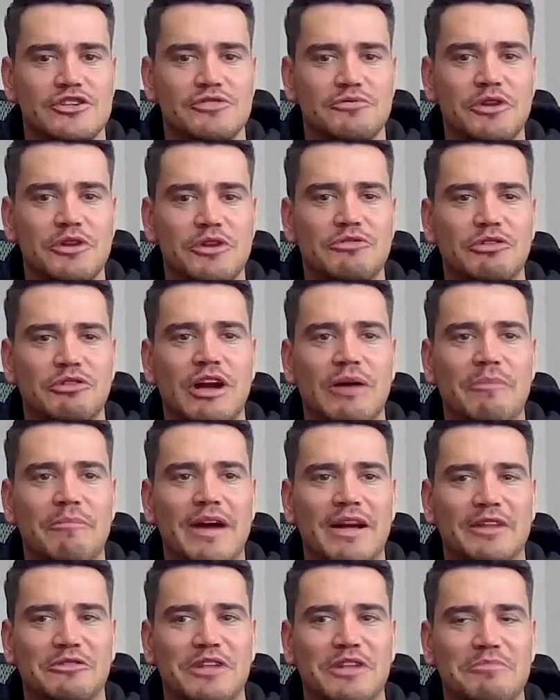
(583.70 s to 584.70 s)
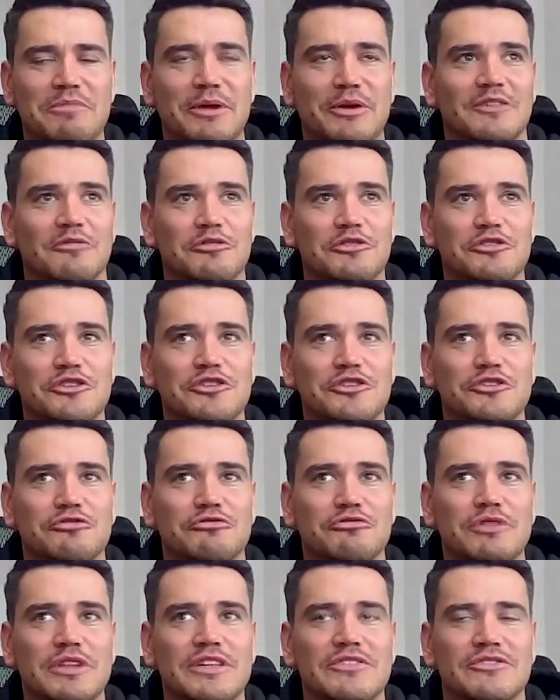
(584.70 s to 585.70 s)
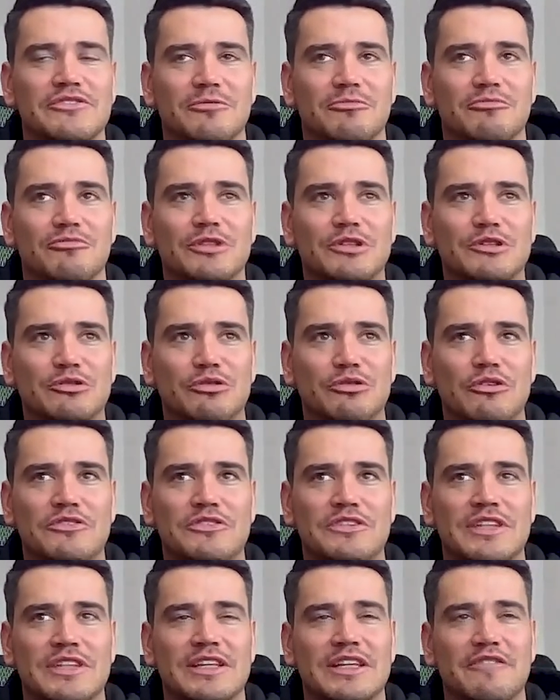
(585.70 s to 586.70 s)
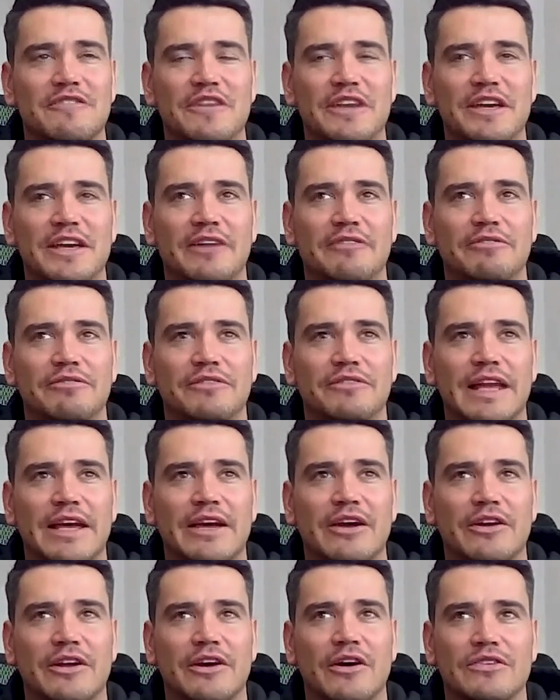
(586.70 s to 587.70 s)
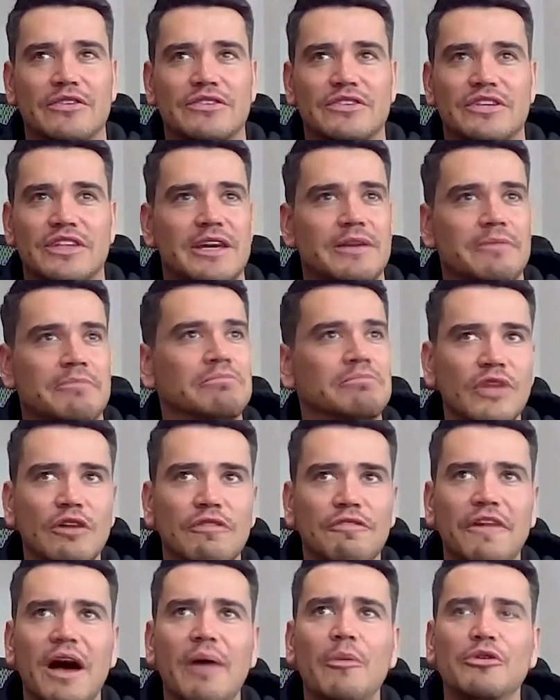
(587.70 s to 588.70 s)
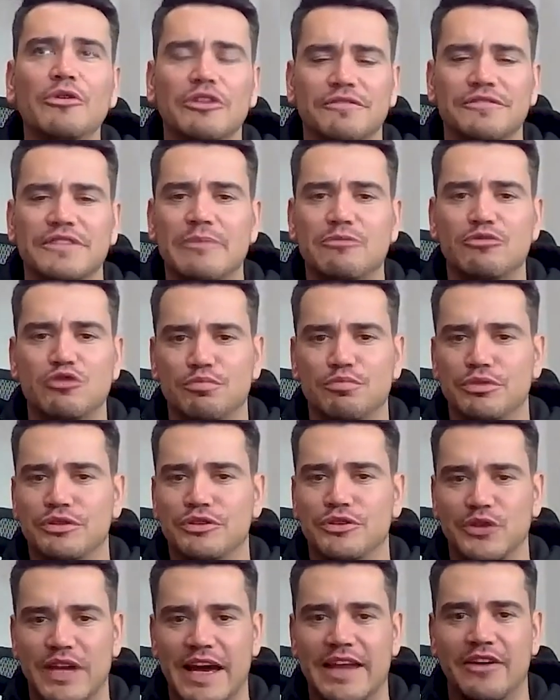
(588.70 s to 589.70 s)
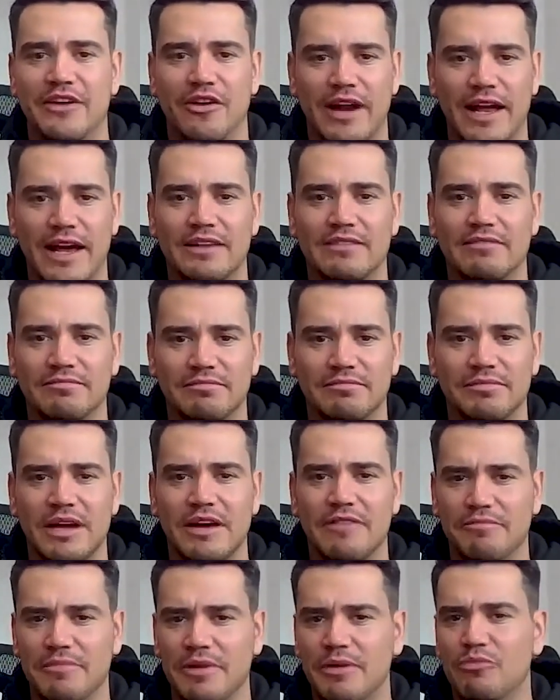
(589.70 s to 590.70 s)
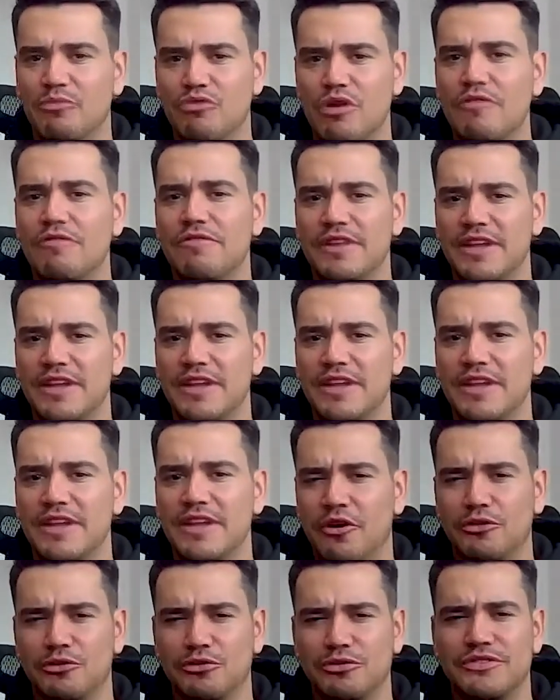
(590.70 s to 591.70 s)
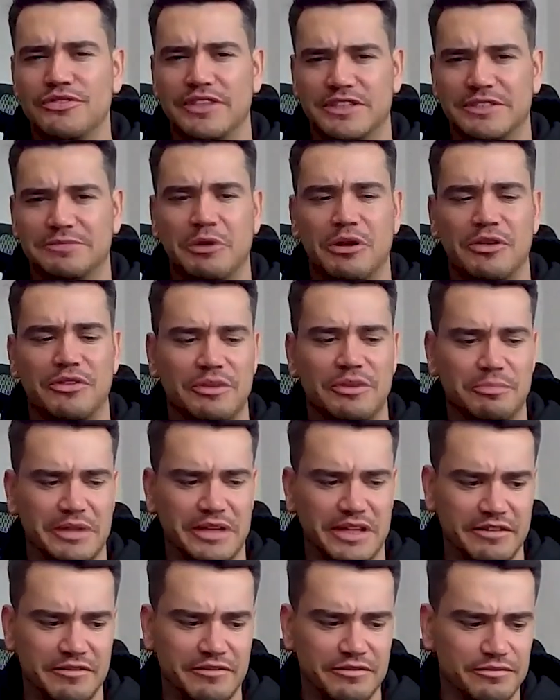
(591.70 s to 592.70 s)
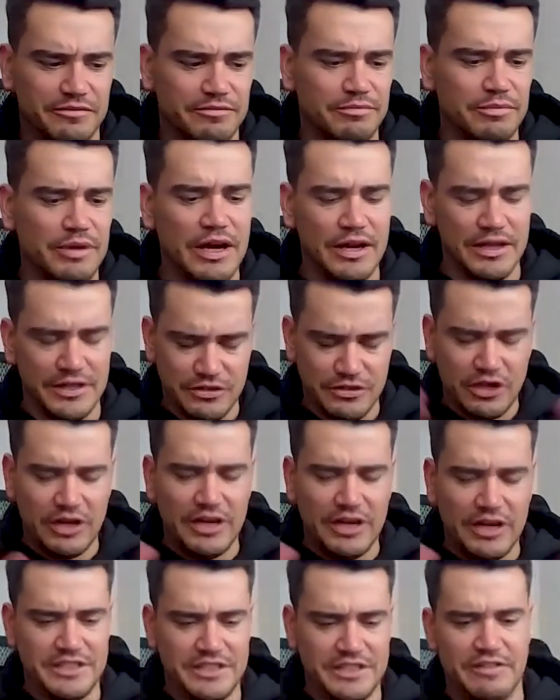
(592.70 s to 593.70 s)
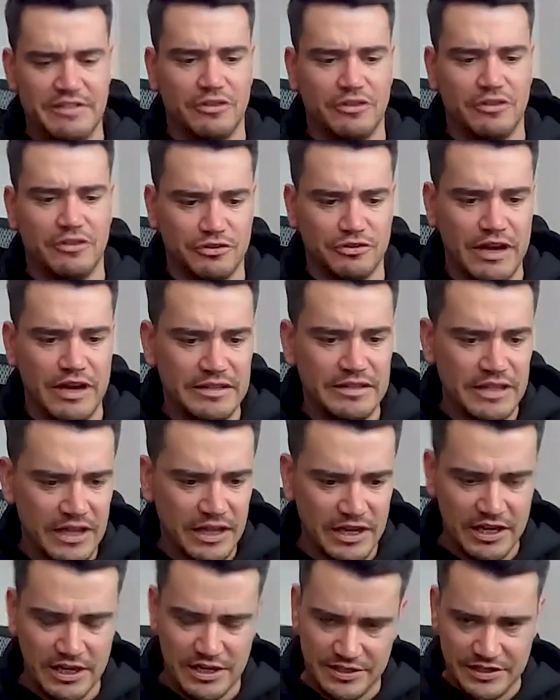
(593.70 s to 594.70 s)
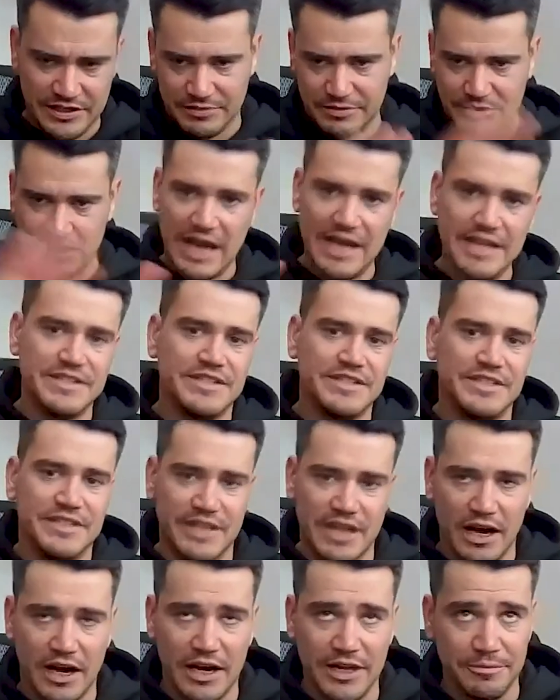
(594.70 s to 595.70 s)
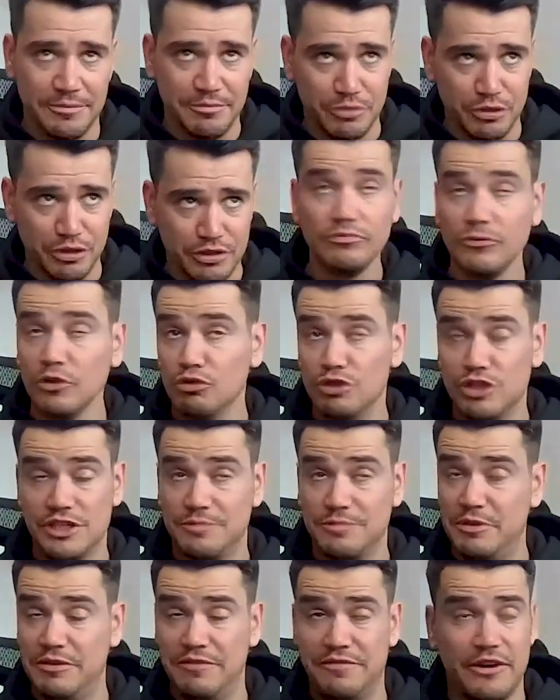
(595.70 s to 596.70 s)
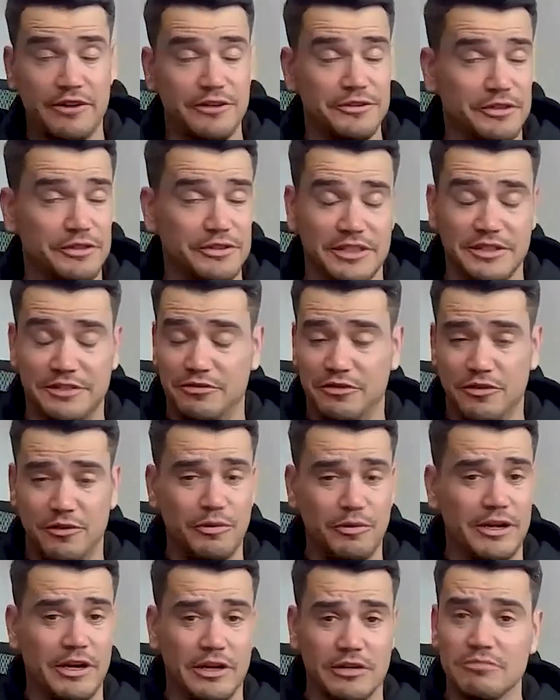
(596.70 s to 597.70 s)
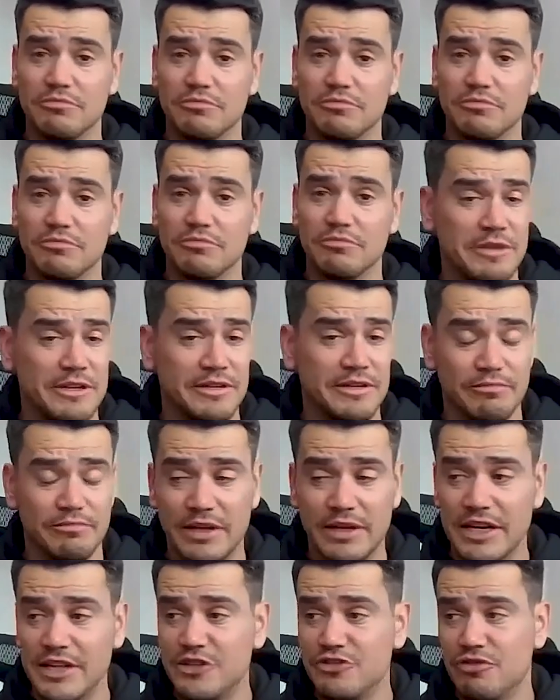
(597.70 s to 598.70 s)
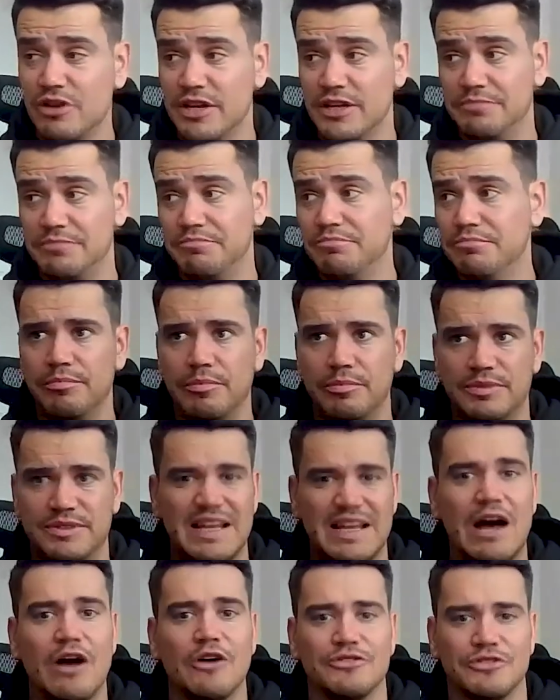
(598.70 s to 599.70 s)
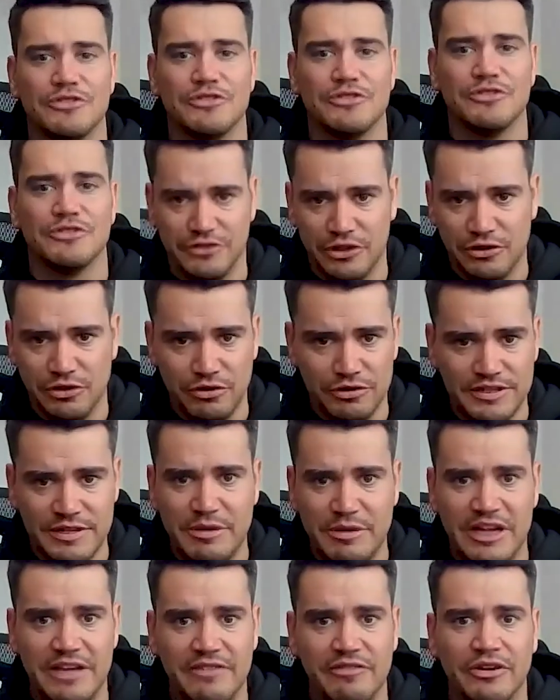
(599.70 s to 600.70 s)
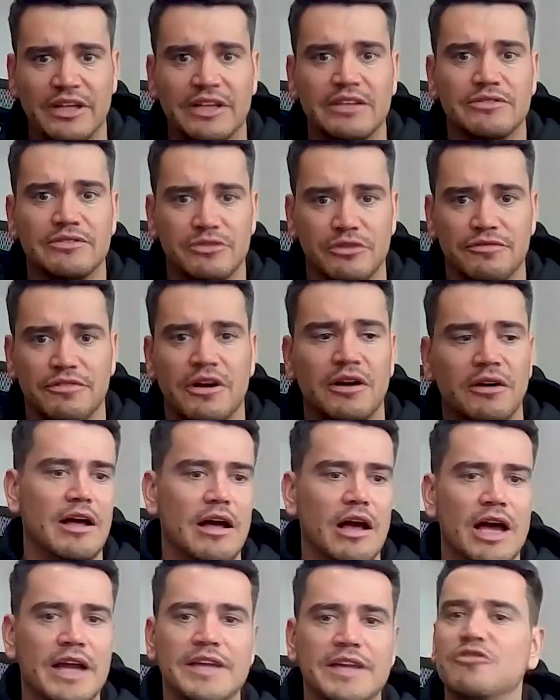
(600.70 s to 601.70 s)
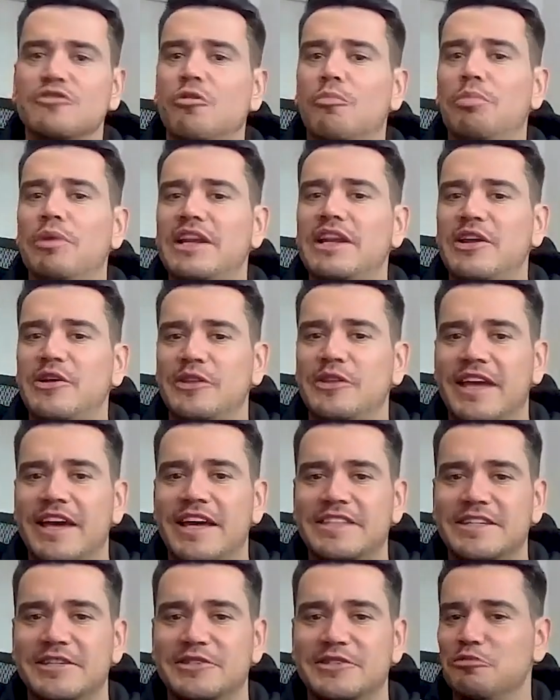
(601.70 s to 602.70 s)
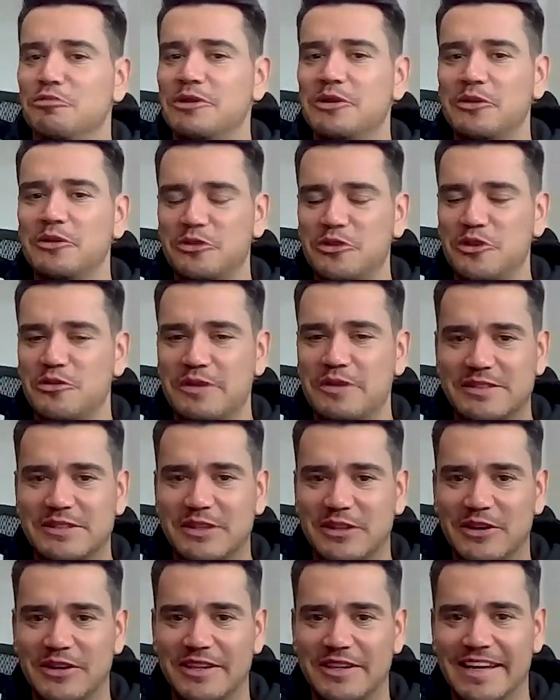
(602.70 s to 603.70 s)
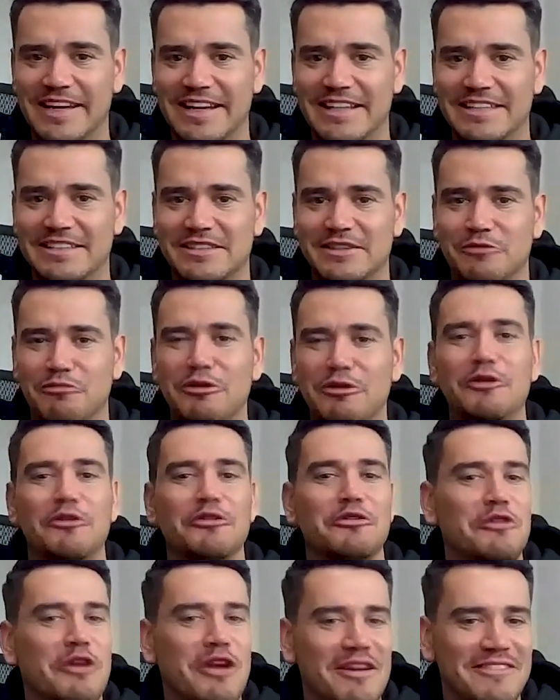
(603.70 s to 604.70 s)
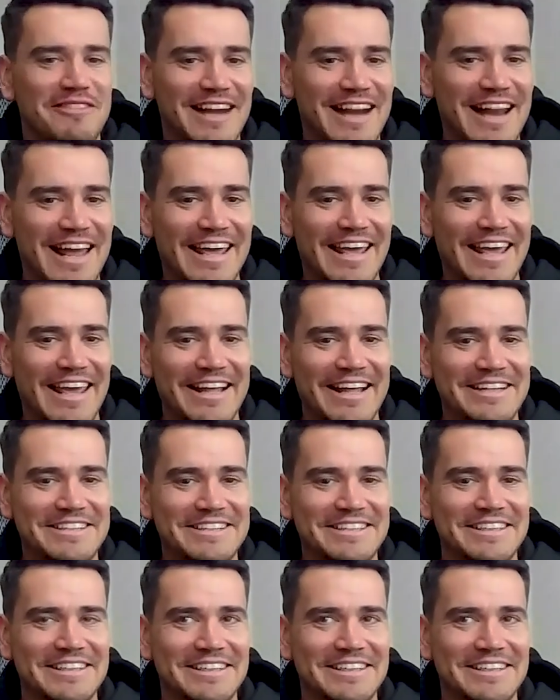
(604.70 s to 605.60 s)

wanted to come back to that because we just released some resources that I think have taken our team a fair amount of time to put together, like uh, roughly four to six months, I believe. Uh, it's a collective effort, right? And it's an mm-hmm. SDR handbook, which has been very successful. We got, I mean, literally thousands of downloads, I believe, on it so far. And it's completely ungated. don't know who's downloading it. We don't know if they like it.